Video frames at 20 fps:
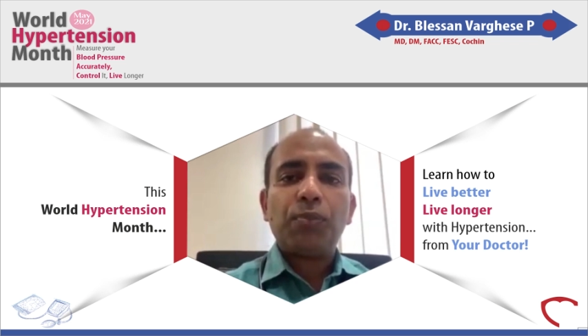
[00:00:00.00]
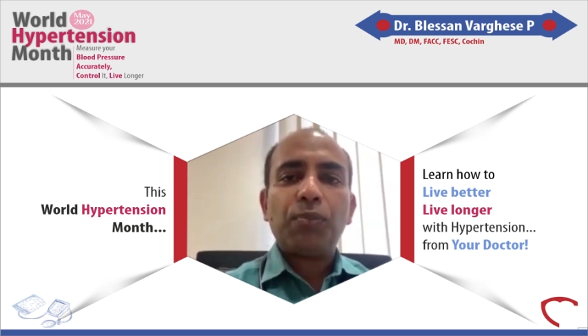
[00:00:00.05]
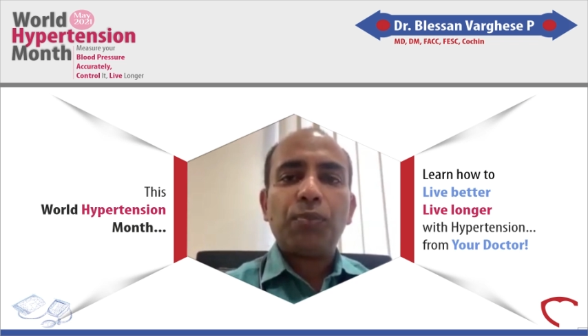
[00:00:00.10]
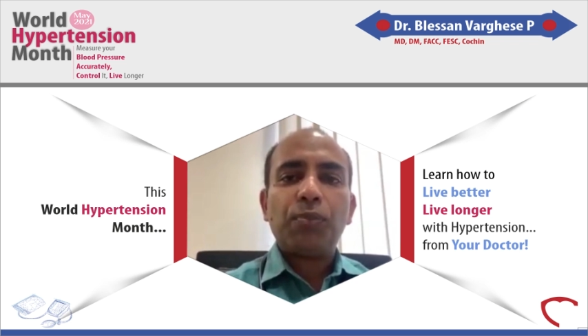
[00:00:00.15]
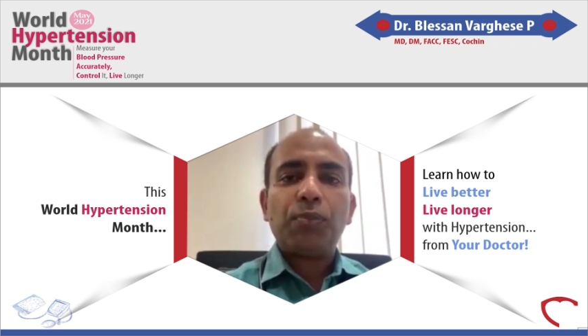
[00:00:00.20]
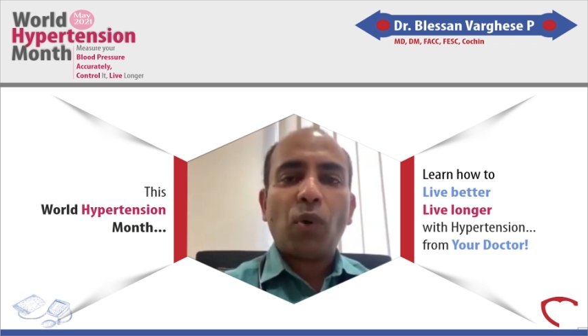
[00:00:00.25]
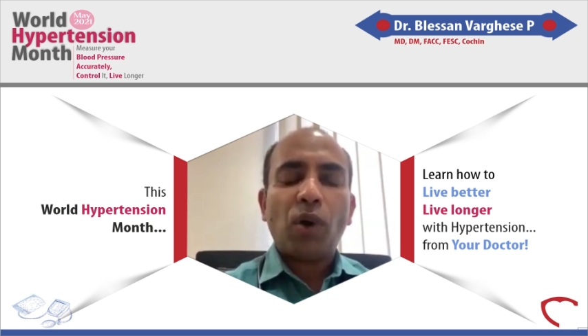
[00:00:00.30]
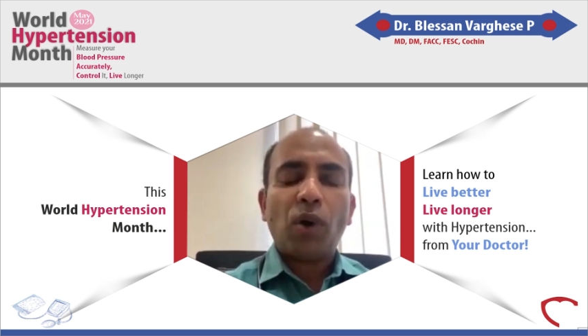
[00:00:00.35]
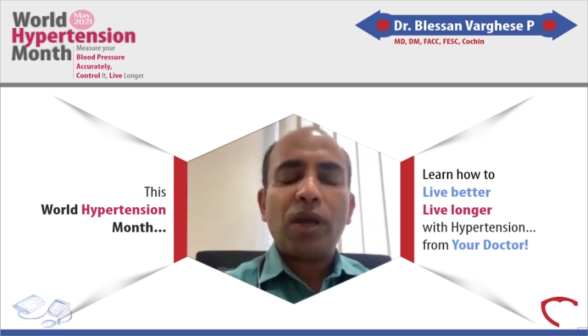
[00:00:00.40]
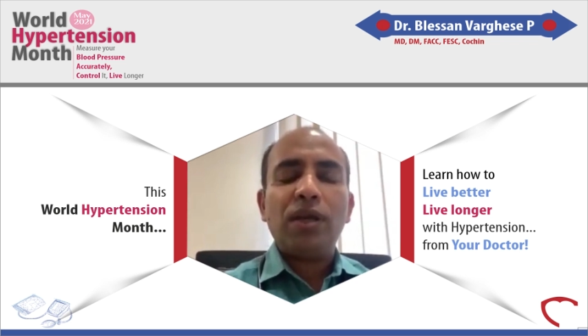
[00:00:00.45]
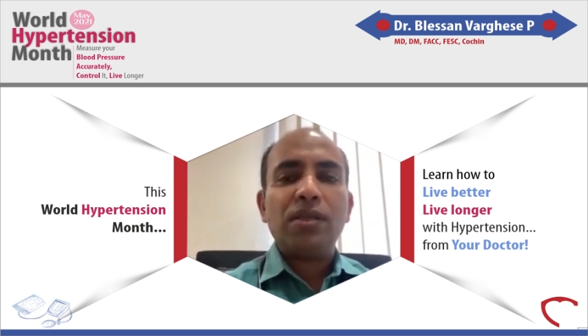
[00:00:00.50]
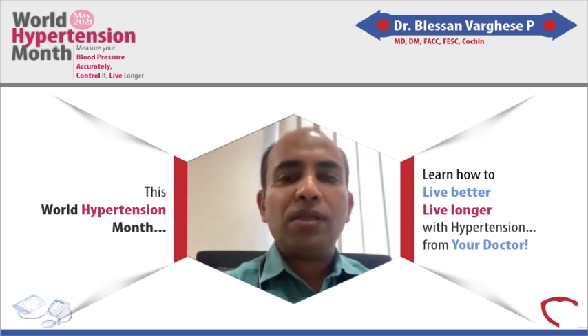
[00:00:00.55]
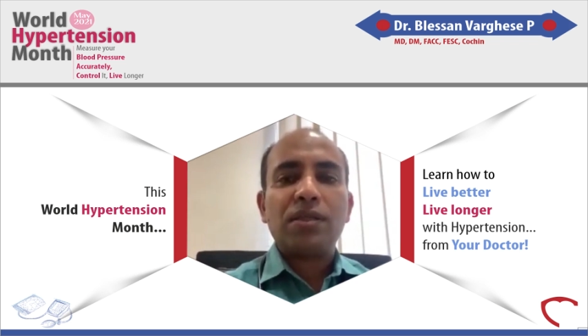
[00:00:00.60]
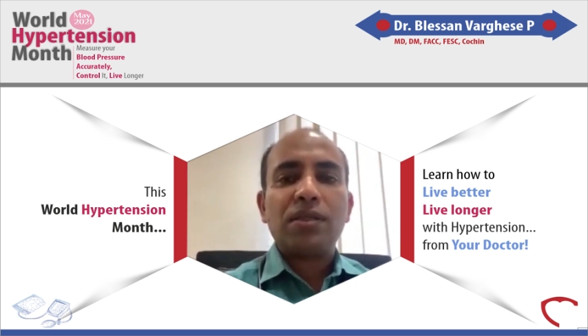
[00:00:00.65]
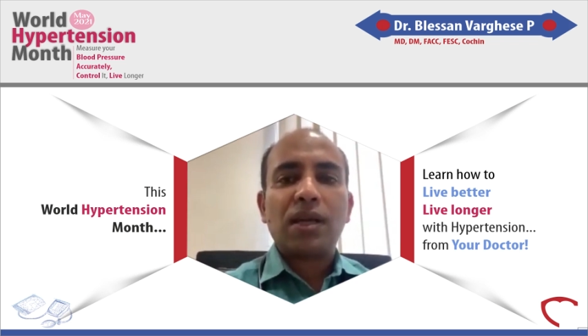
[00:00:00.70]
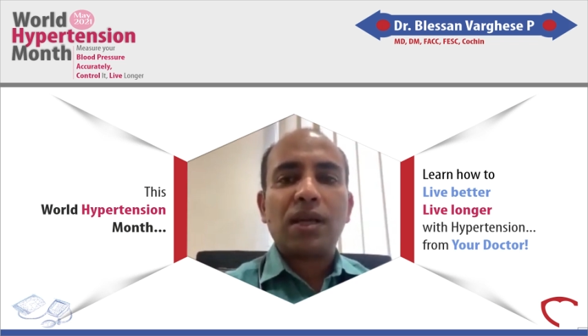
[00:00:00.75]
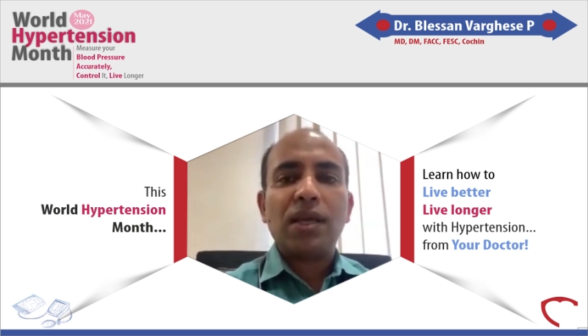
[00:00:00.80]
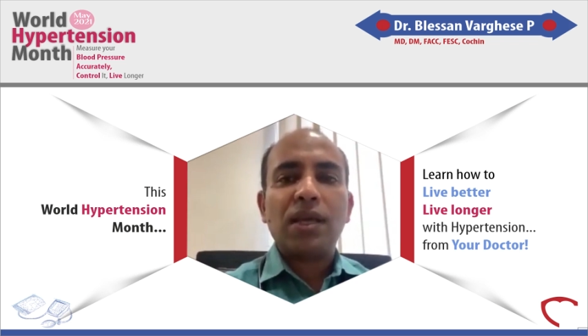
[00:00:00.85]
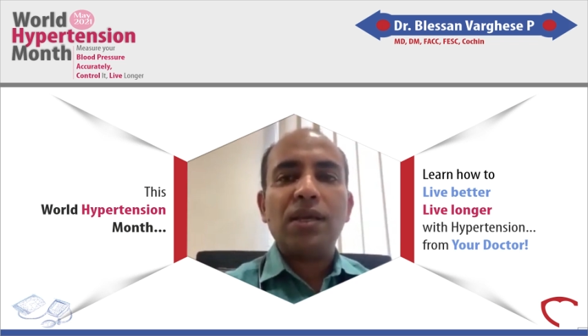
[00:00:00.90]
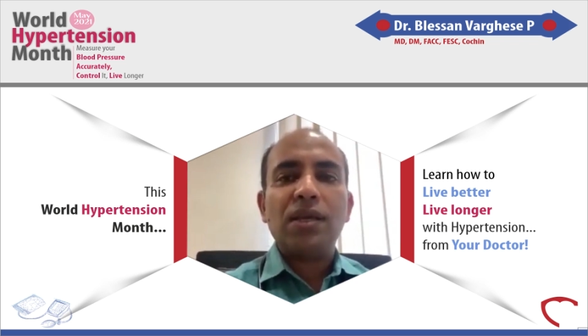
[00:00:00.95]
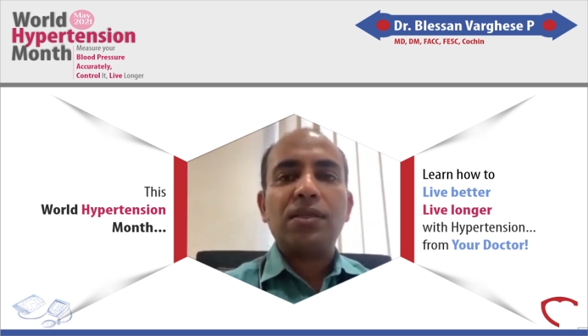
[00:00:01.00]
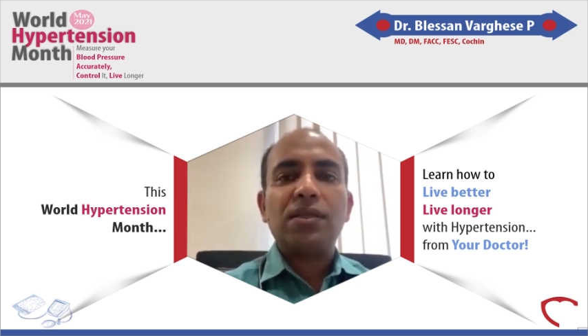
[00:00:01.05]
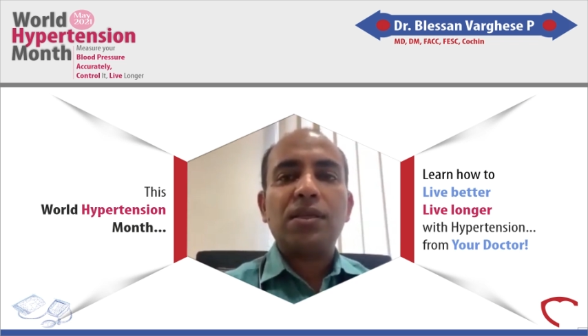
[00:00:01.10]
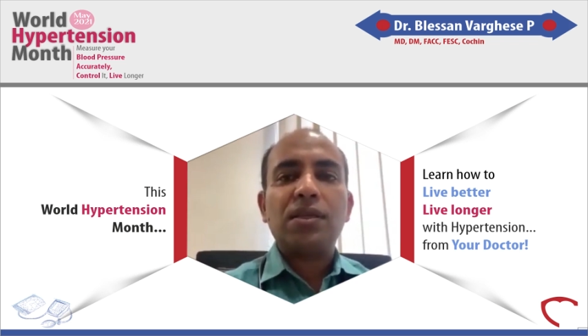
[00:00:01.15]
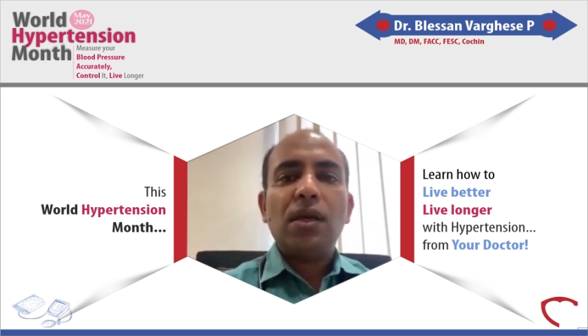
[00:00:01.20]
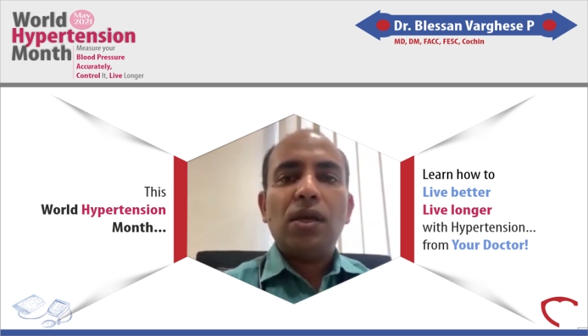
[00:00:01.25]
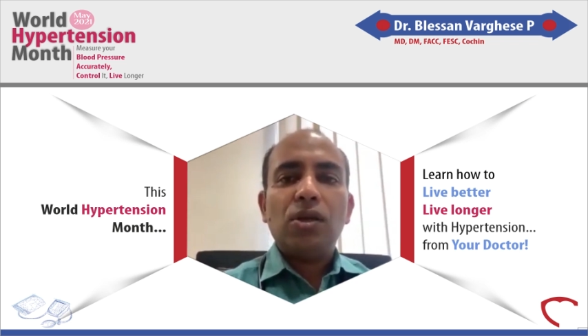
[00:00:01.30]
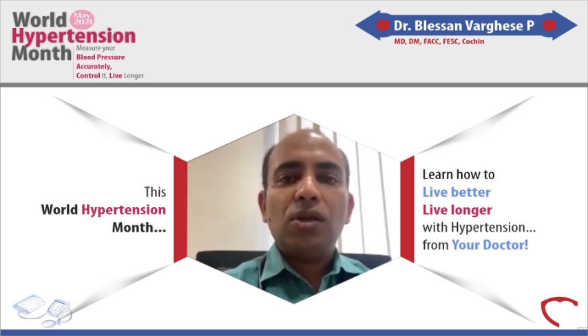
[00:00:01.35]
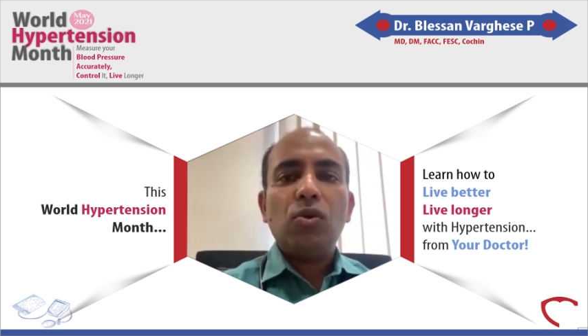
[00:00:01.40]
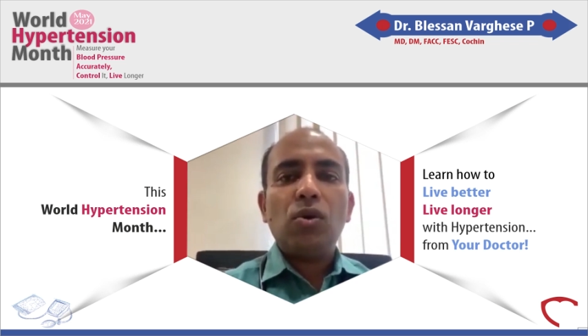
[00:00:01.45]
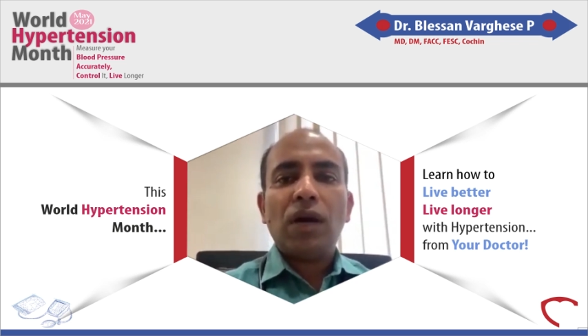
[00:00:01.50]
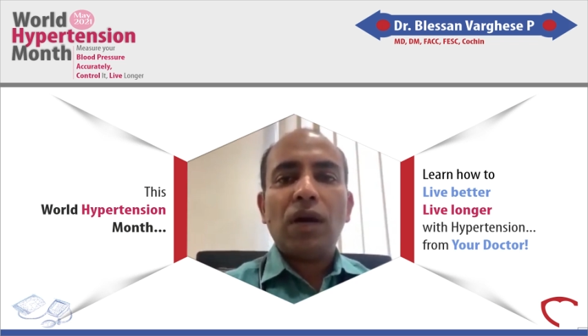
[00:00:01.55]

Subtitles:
you have to increase your